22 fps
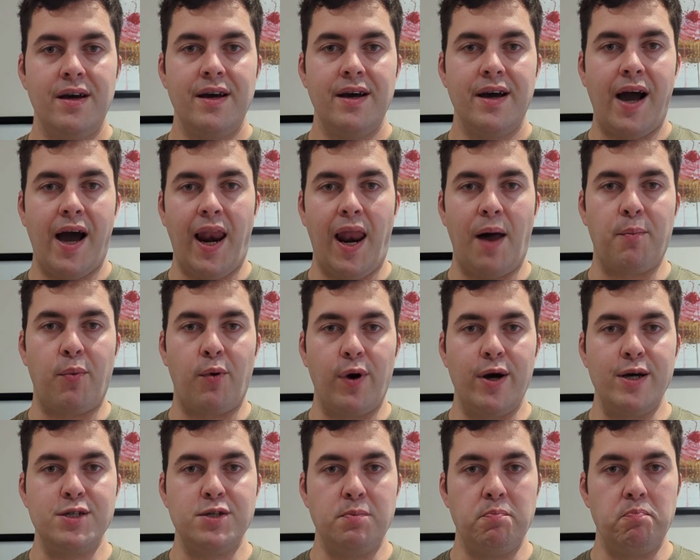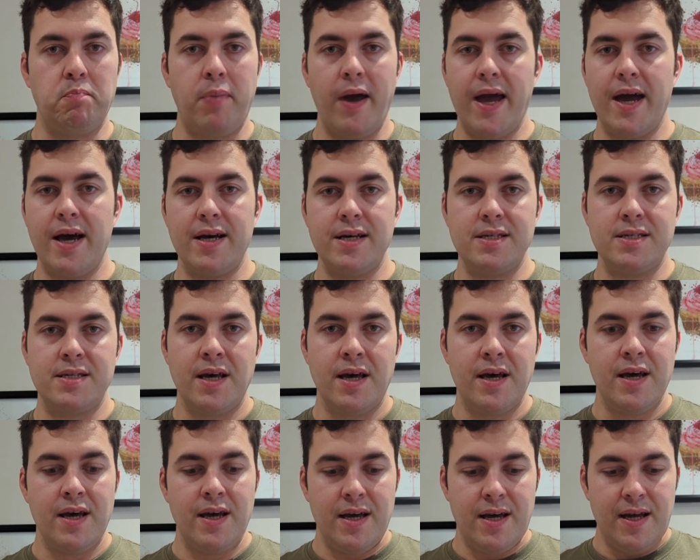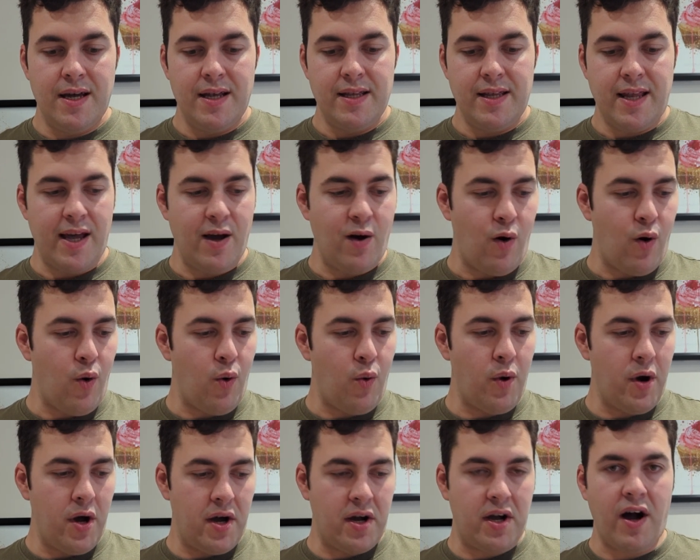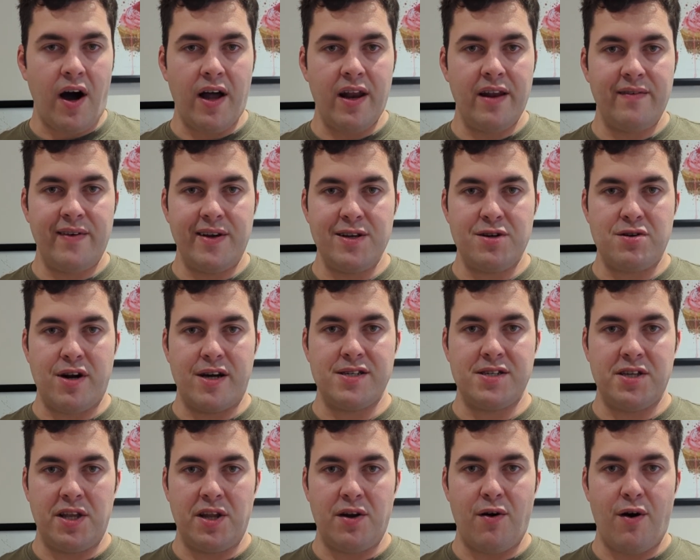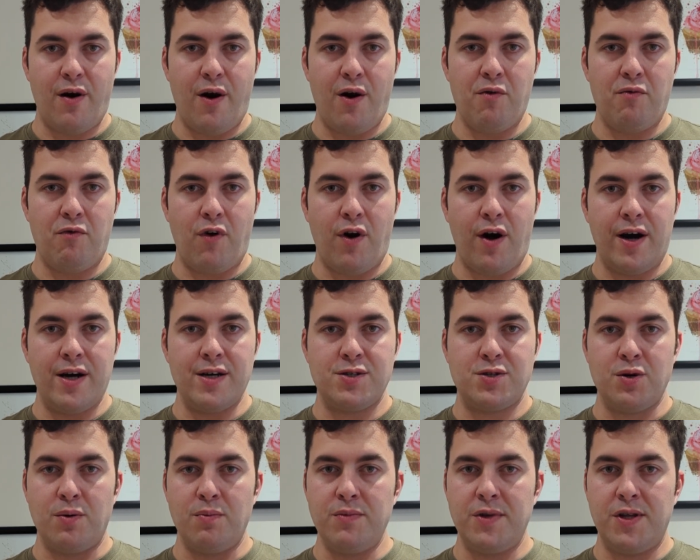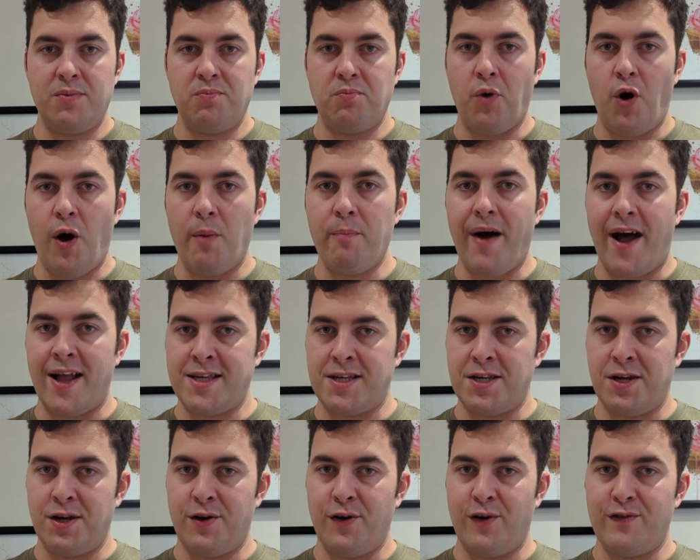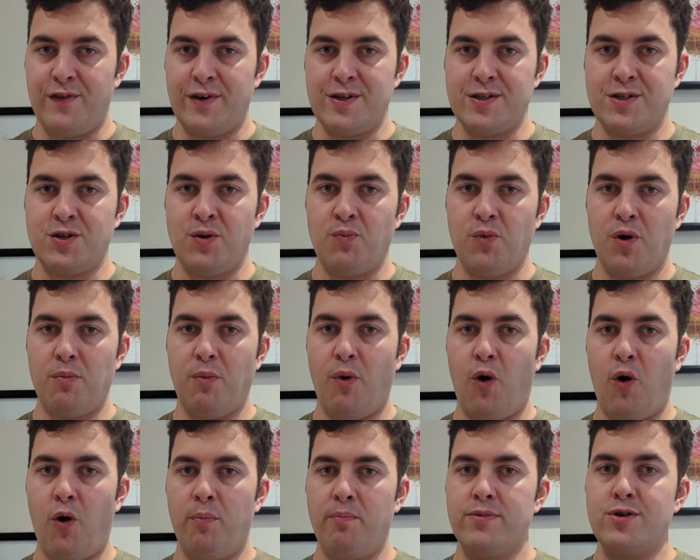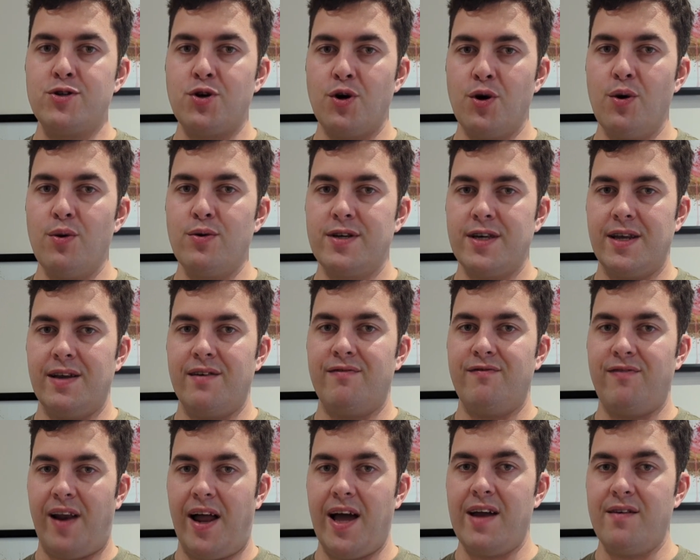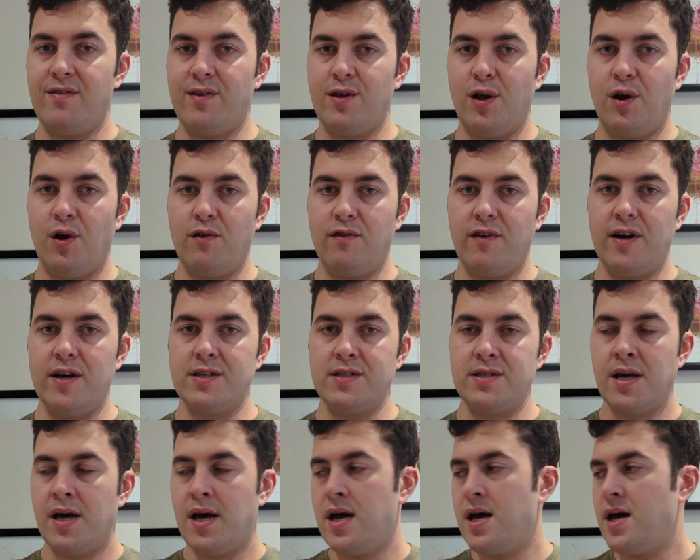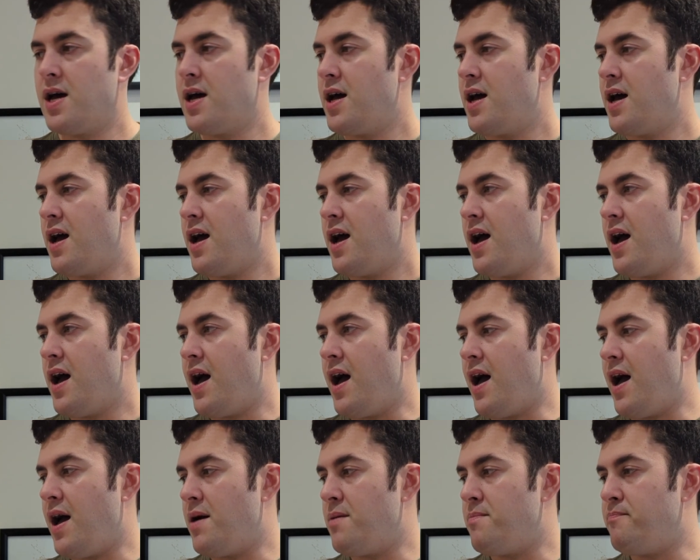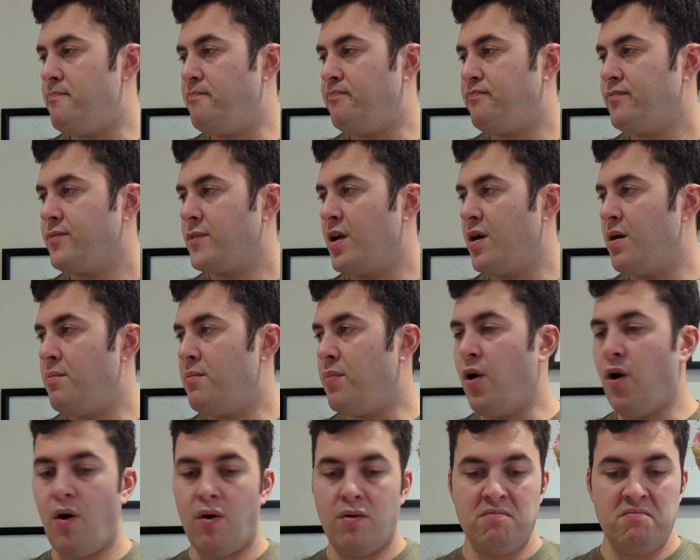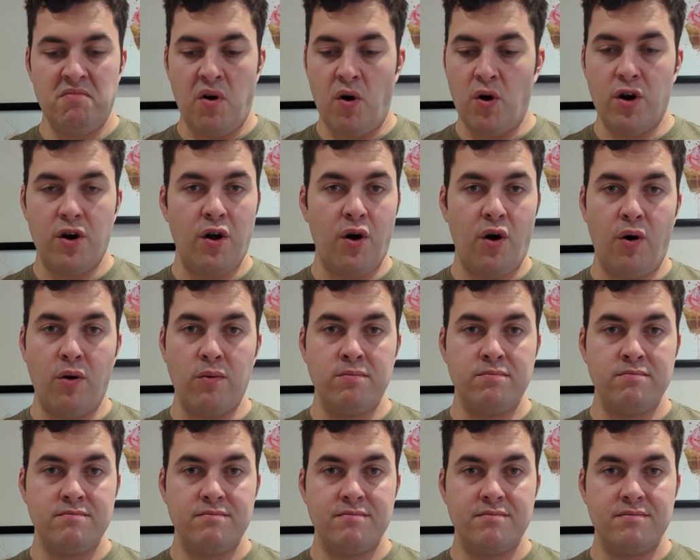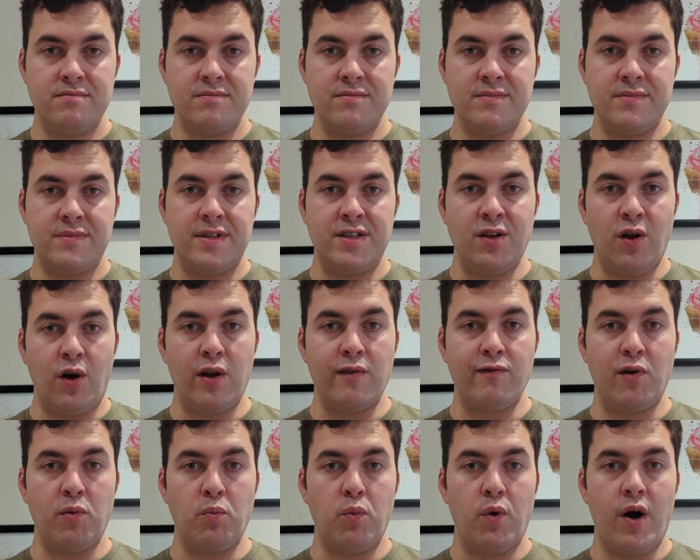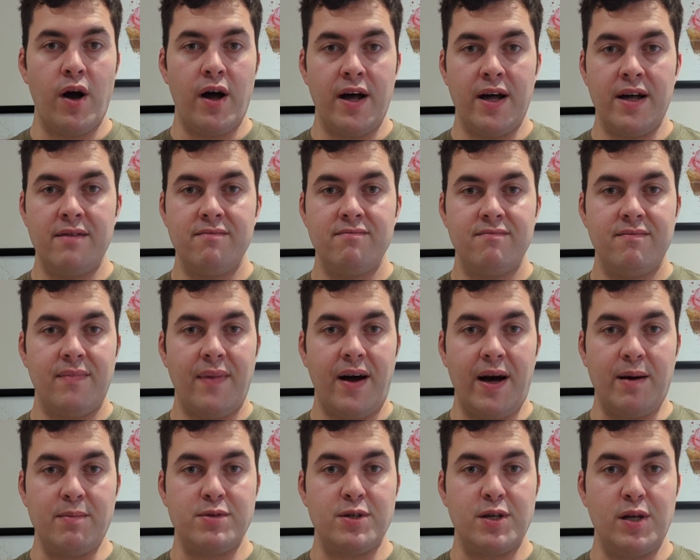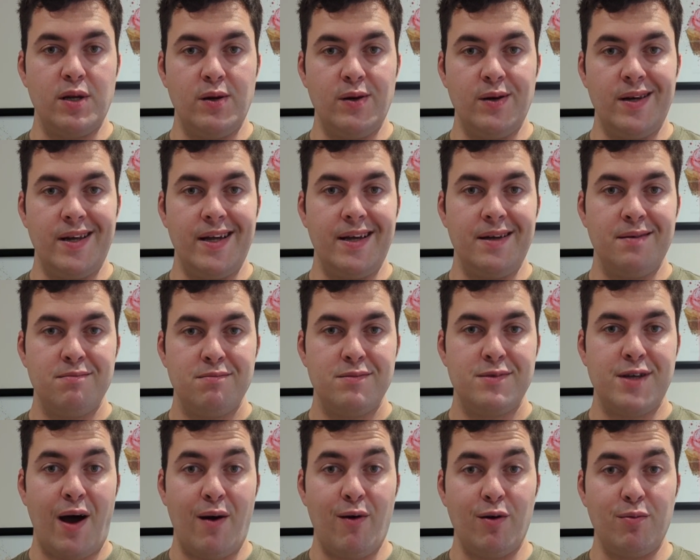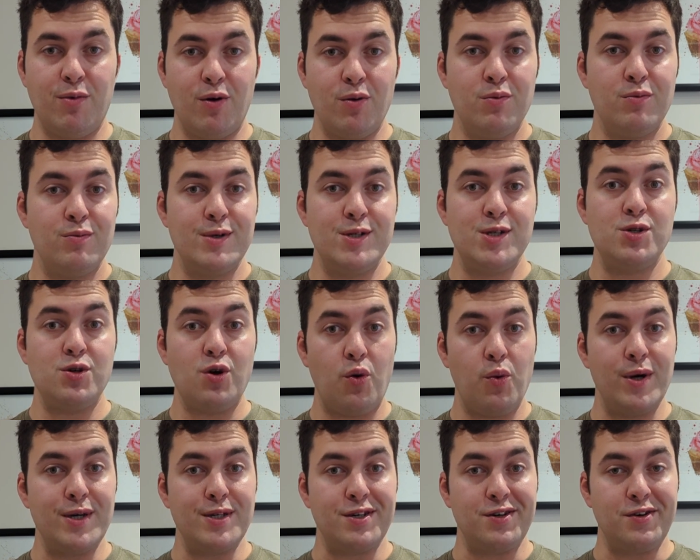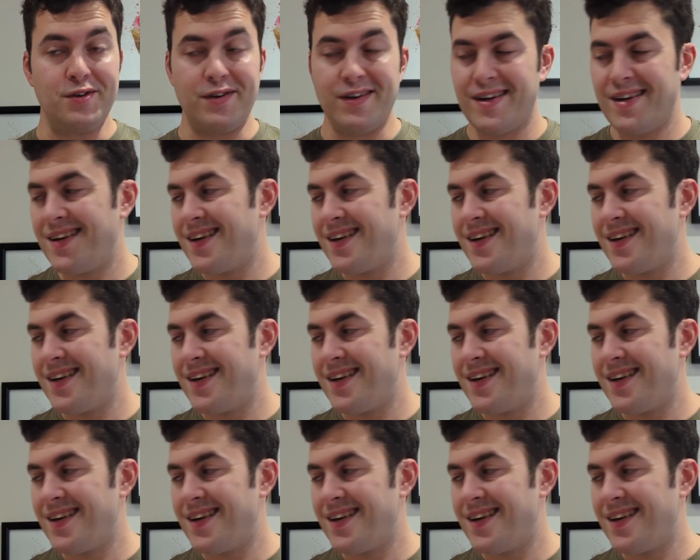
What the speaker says: collaboration beers. They all were kind of interesting in their own right. Some did work better than others. Some were more true to the flavour than others. But all in all, none of them were absolutely terrible, which is always good.